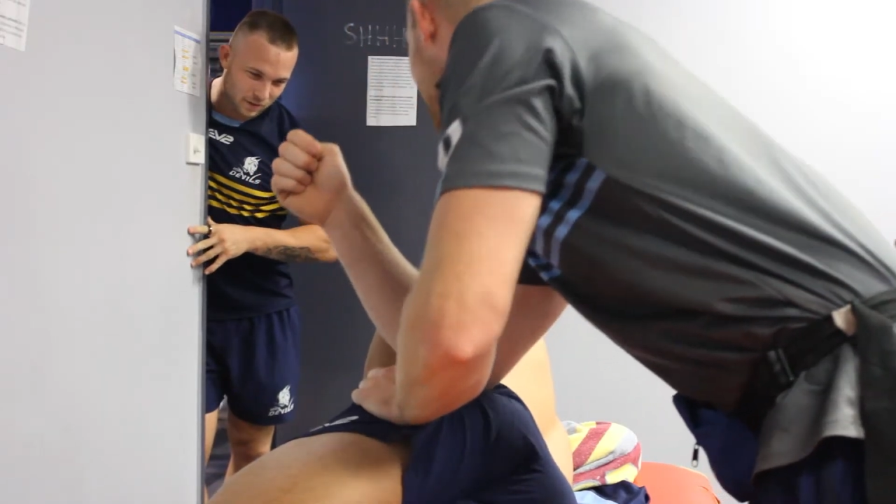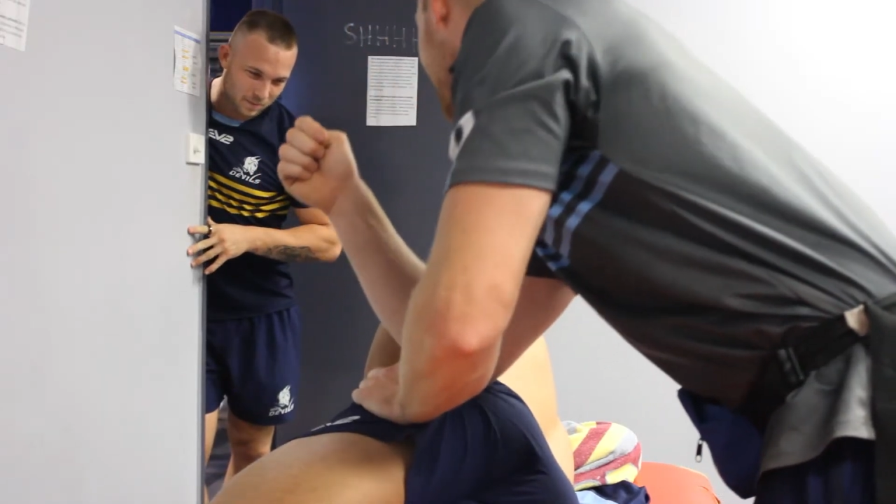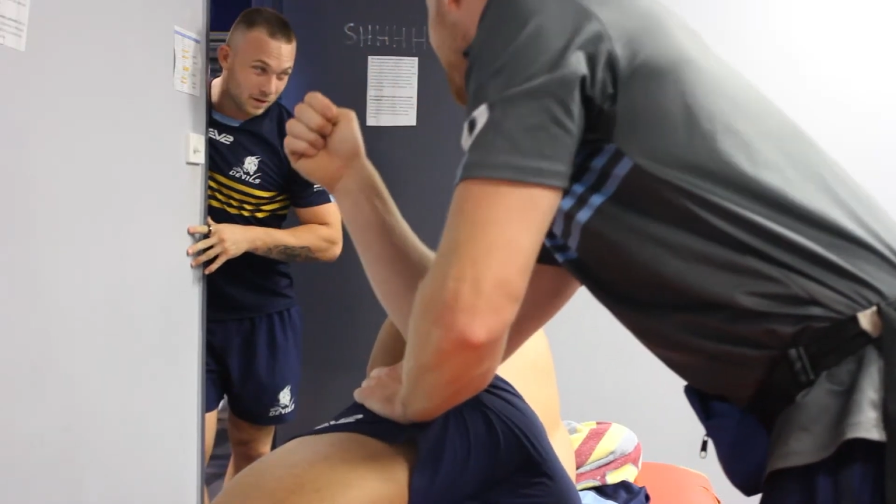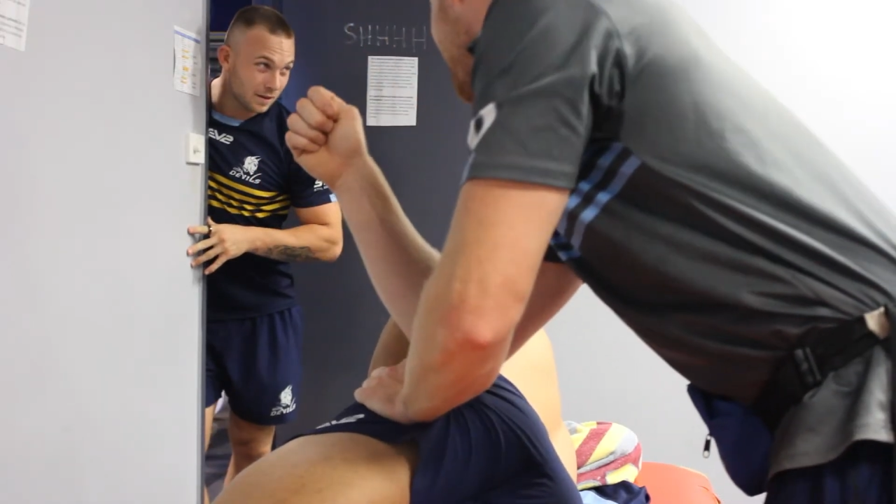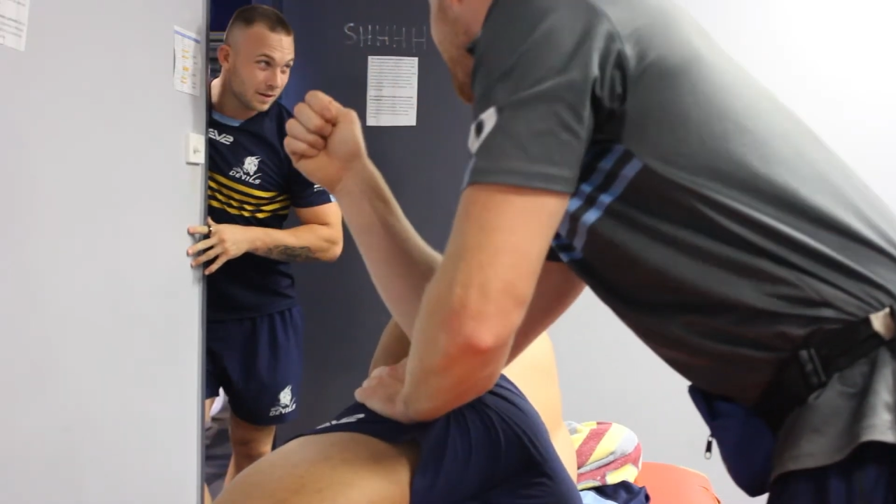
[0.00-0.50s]

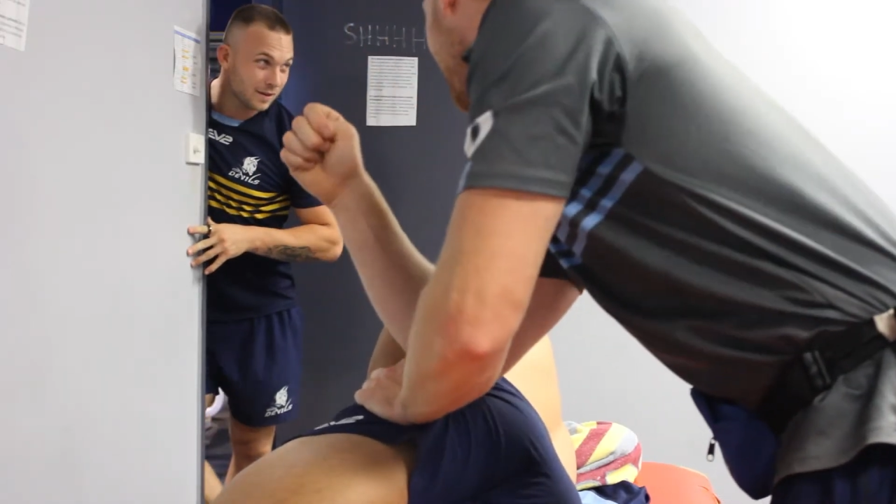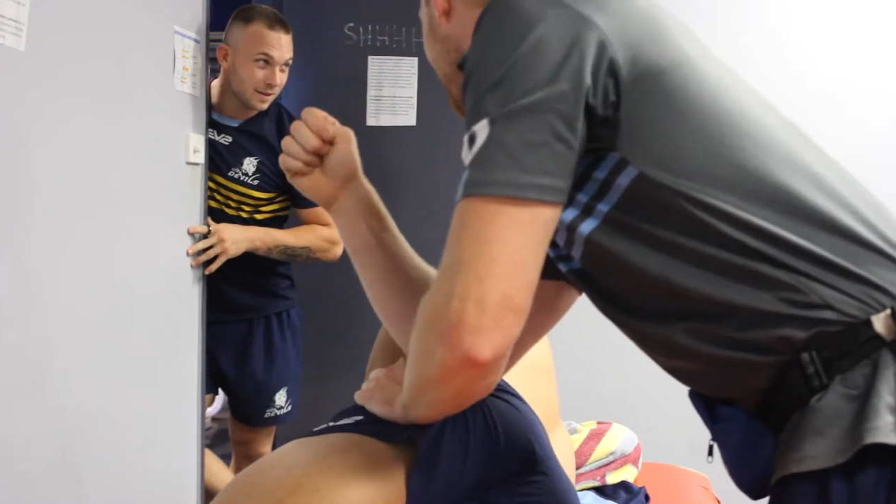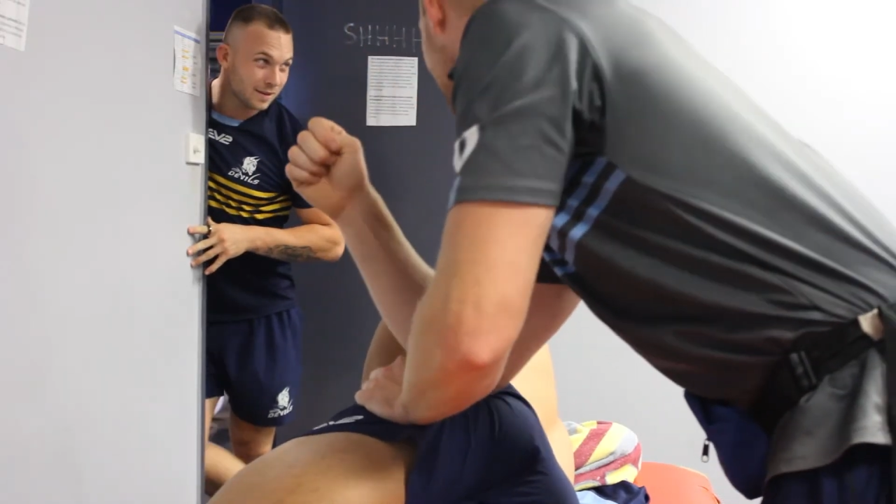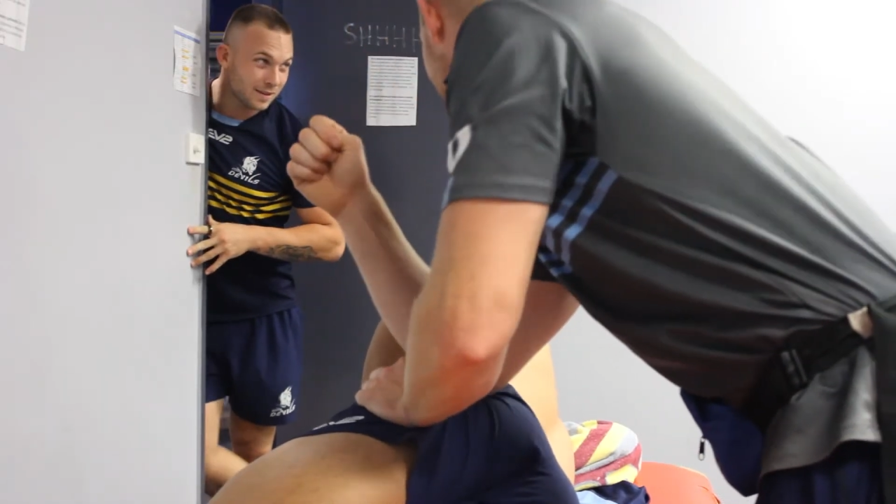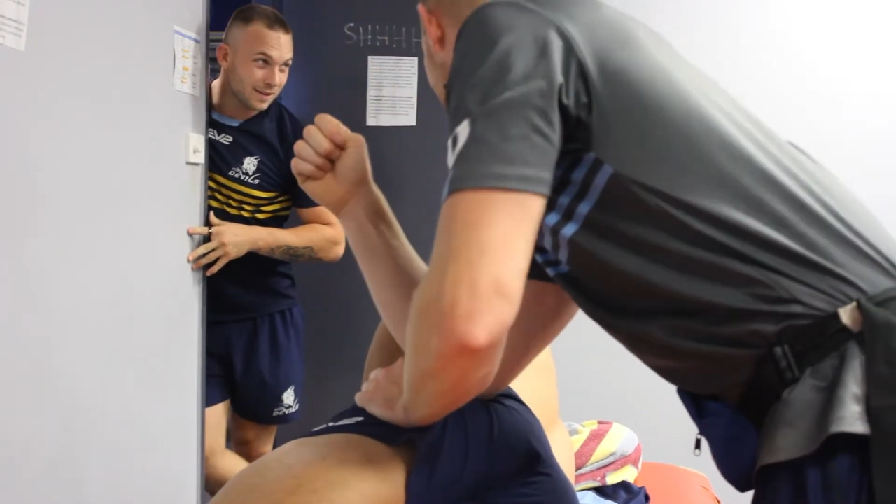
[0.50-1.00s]
and willing
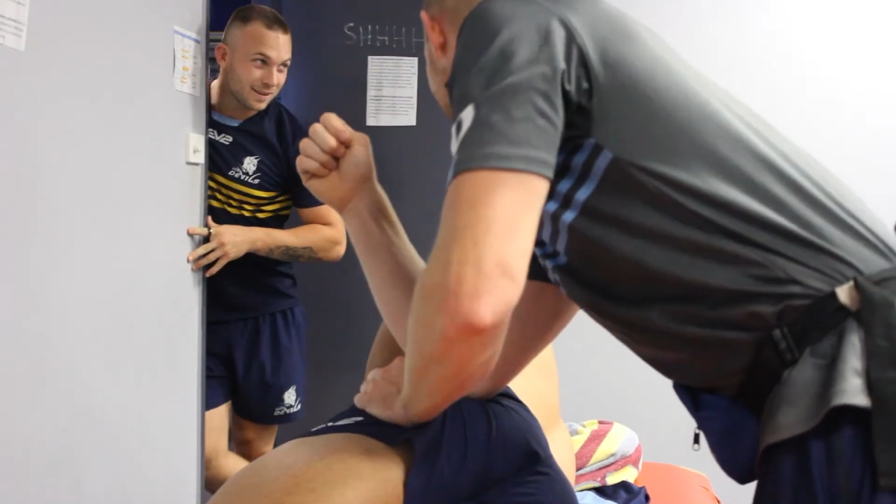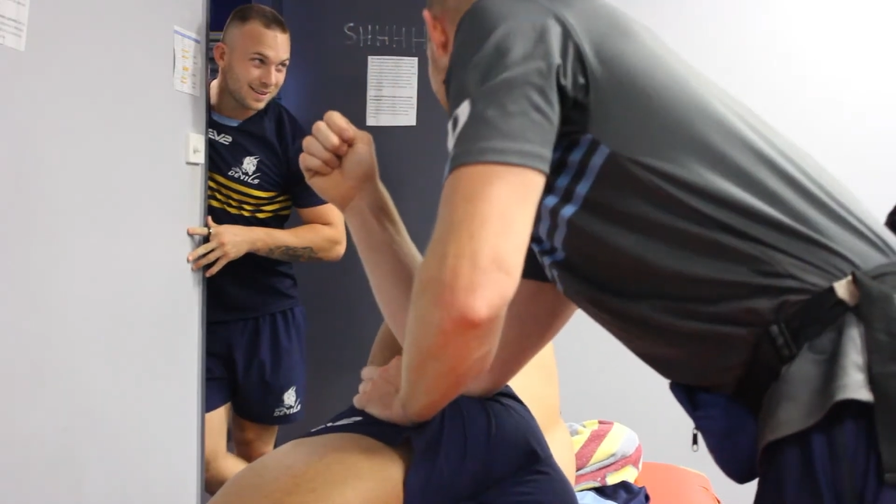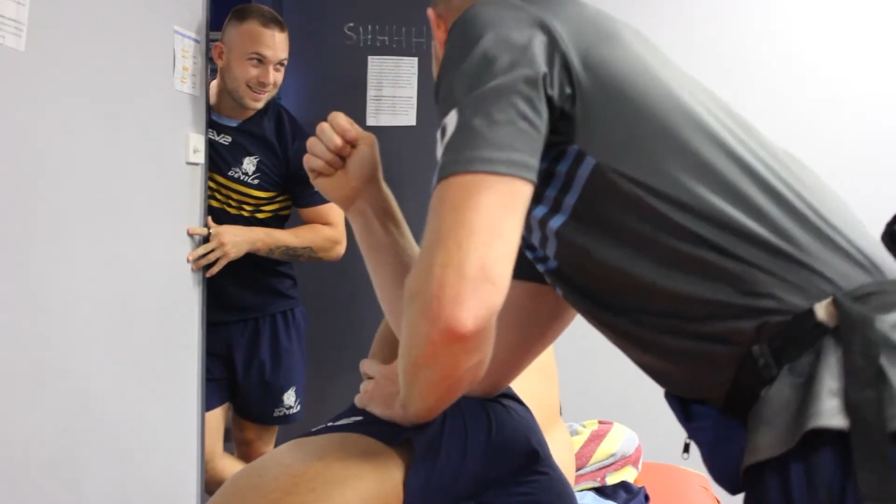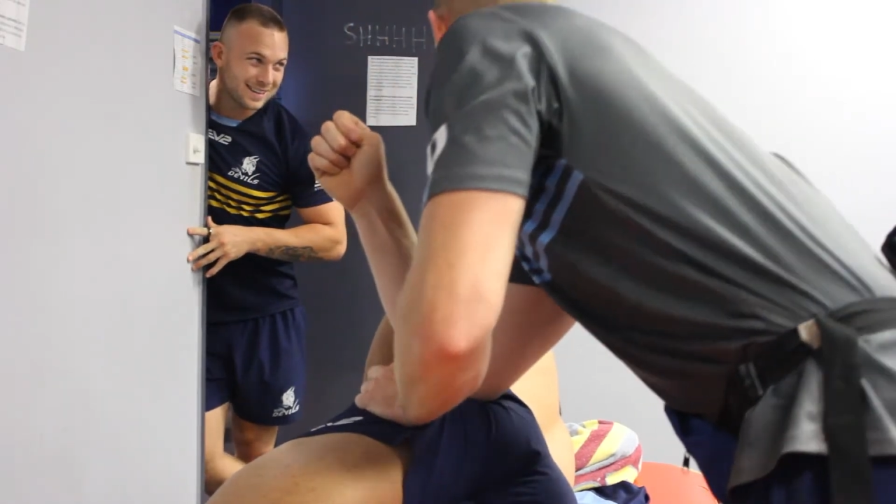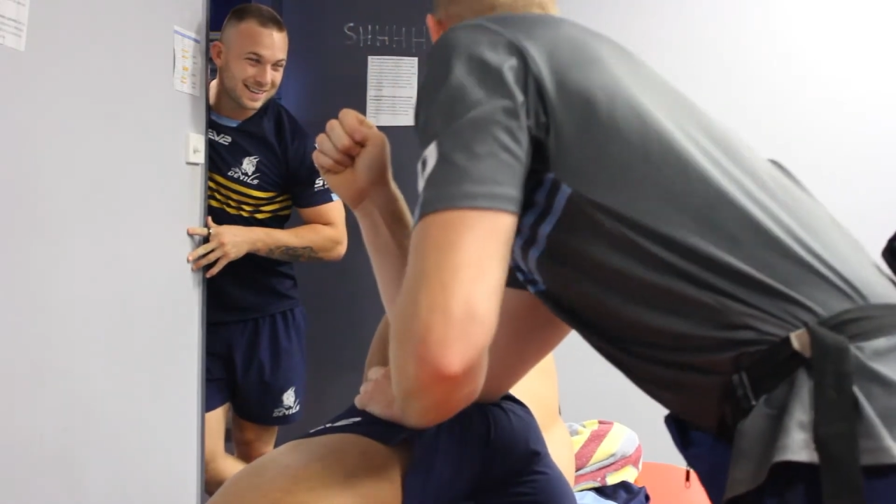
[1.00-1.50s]
to kind
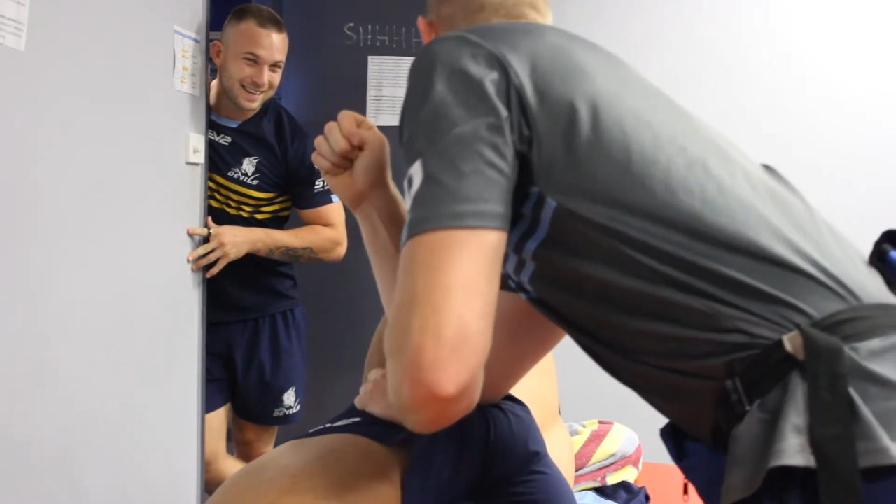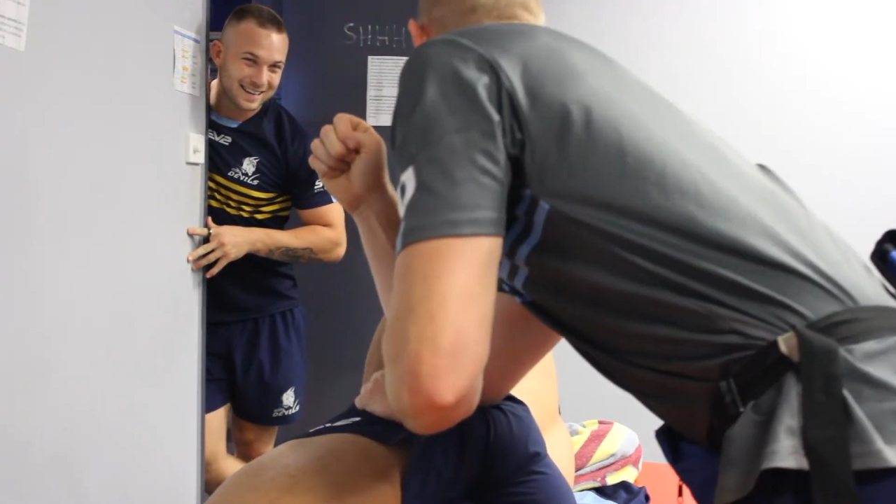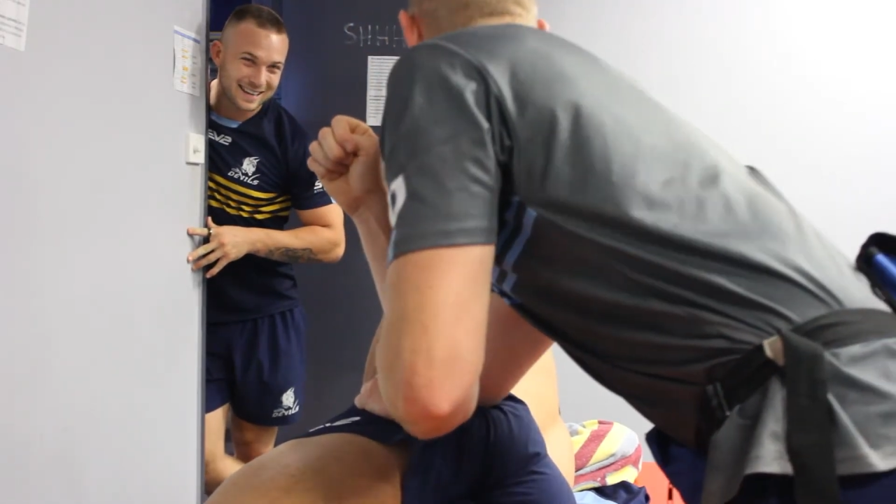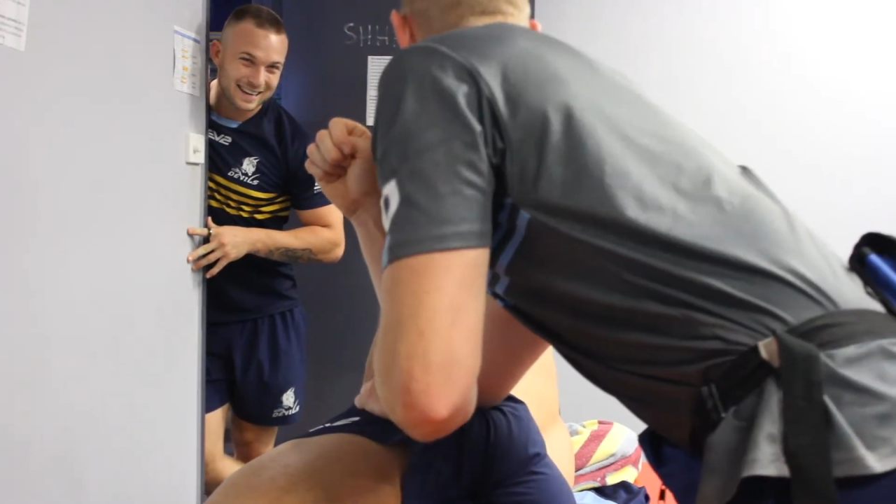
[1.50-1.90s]
of crack a laugh,